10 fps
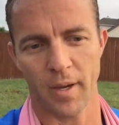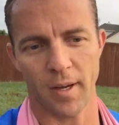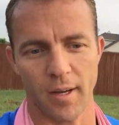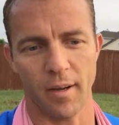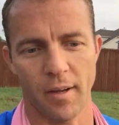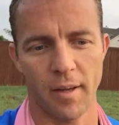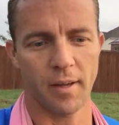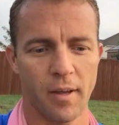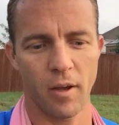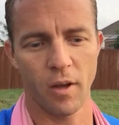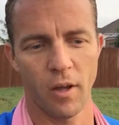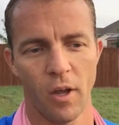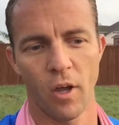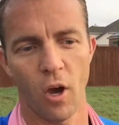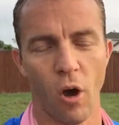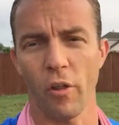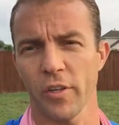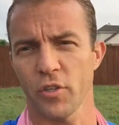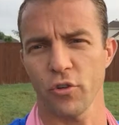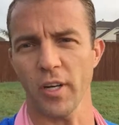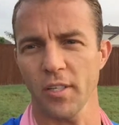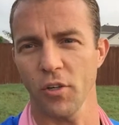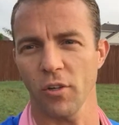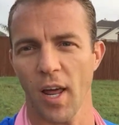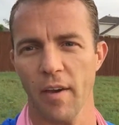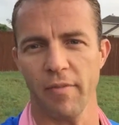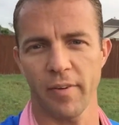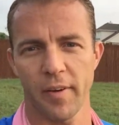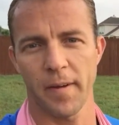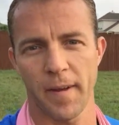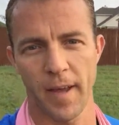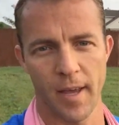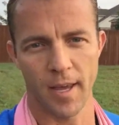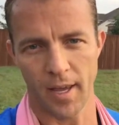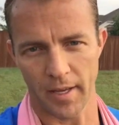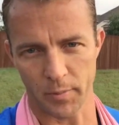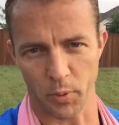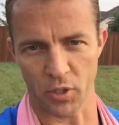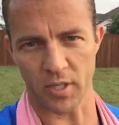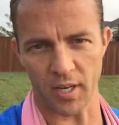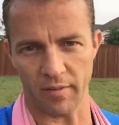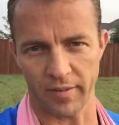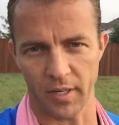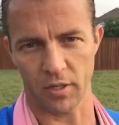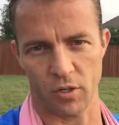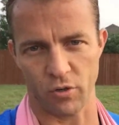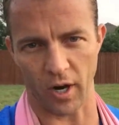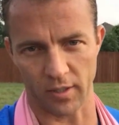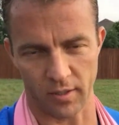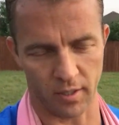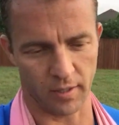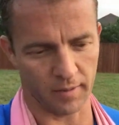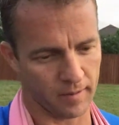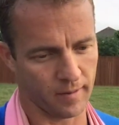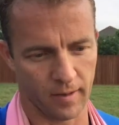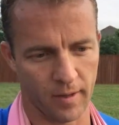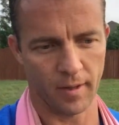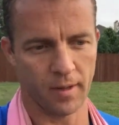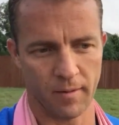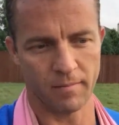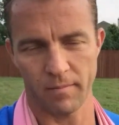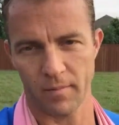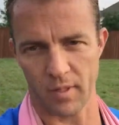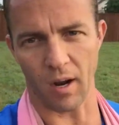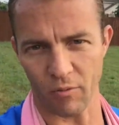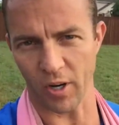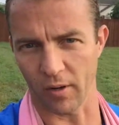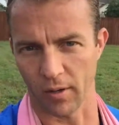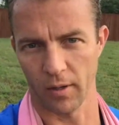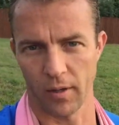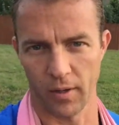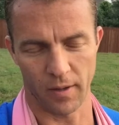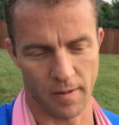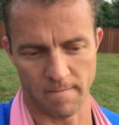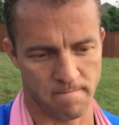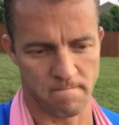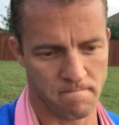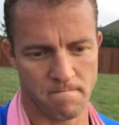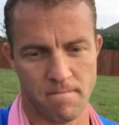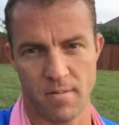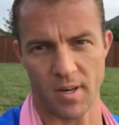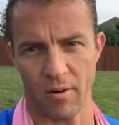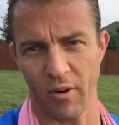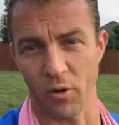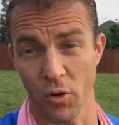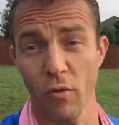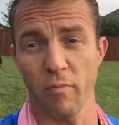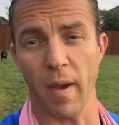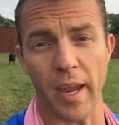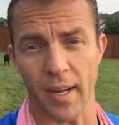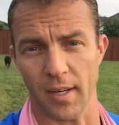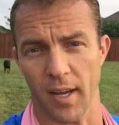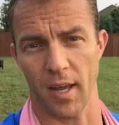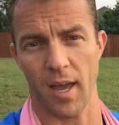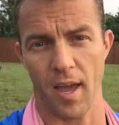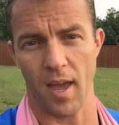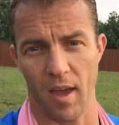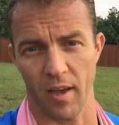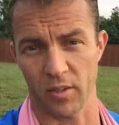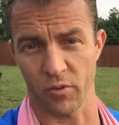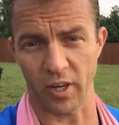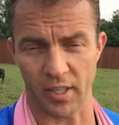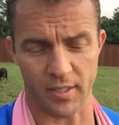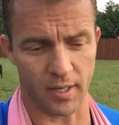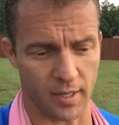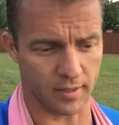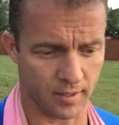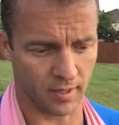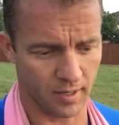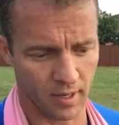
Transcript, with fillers: uh, all the stress in your life is perceived stress. It's not real. It's not real. You've made it as real as it is.